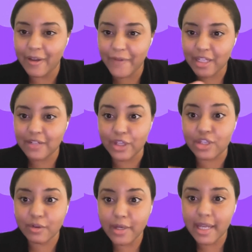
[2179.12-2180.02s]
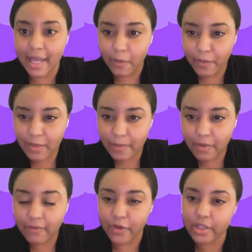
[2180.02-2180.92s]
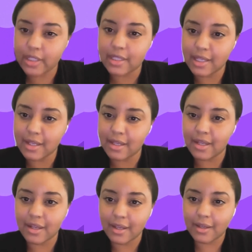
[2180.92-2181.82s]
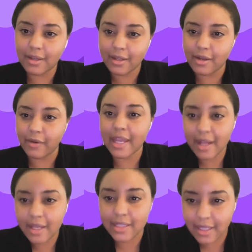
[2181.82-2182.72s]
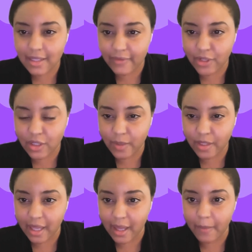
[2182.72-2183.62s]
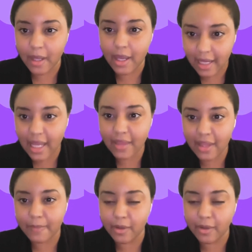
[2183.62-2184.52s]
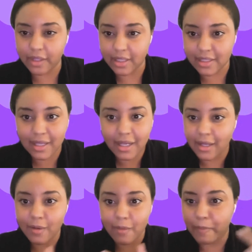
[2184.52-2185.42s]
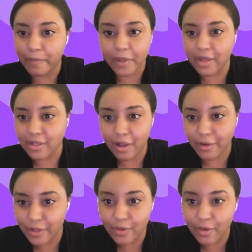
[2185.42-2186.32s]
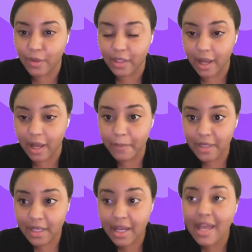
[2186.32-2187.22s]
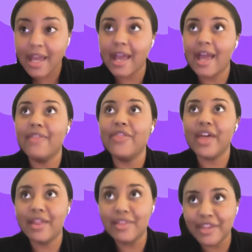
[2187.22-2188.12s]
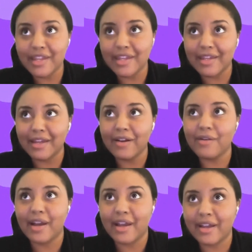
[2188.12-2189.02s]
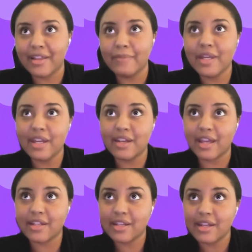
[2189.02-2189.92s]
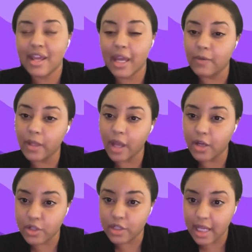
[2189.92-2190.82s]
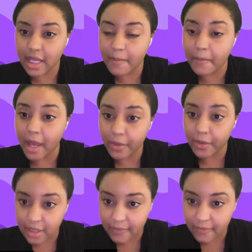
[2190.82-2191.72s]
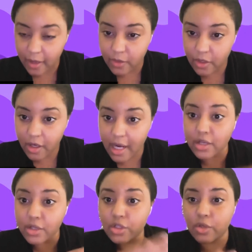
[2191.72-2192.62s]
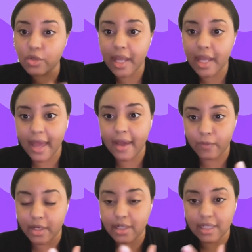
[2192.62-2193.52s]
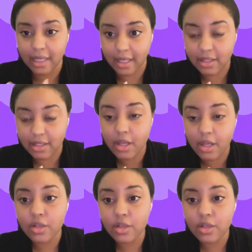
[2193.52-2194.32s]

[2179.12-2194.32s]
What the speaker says: effectively screening out people versus thinking, can I see this vision with them? Can they build this billion-dollar unicorn company? And then thinking, okay, let me connect and really understand about this founder, and do they have what it takes